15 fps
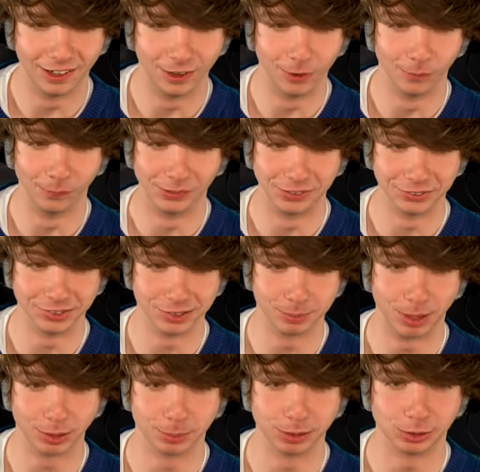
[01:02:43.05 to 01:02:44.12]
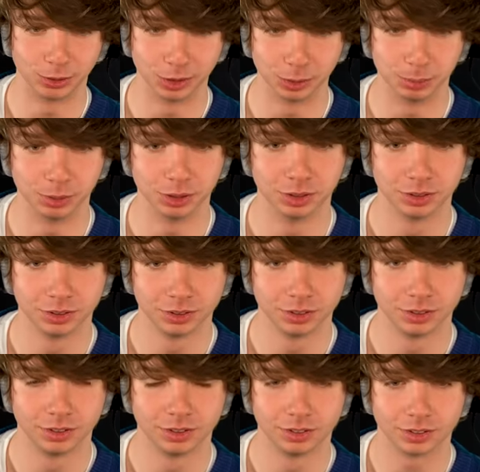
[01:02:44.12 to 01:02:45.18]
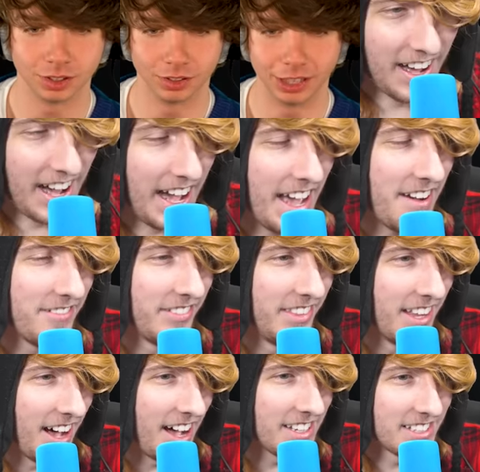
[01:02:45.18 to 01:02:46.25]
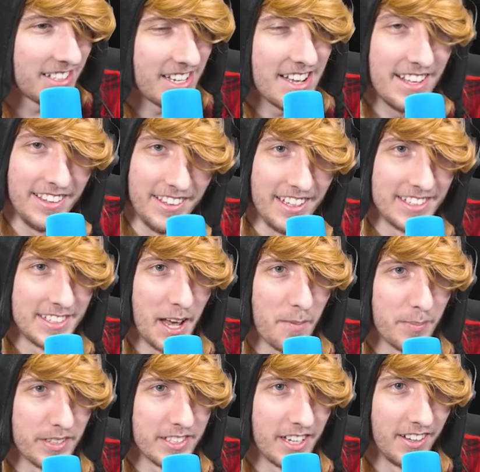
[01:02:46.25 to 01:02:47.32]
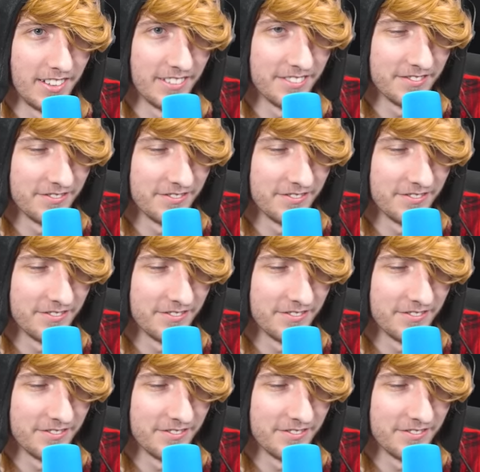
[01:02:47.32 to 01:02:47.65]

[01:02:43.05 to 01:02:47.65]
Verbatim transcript: Oh, this is about to be creepy. The light, I have they had not to turn on their seen this episode.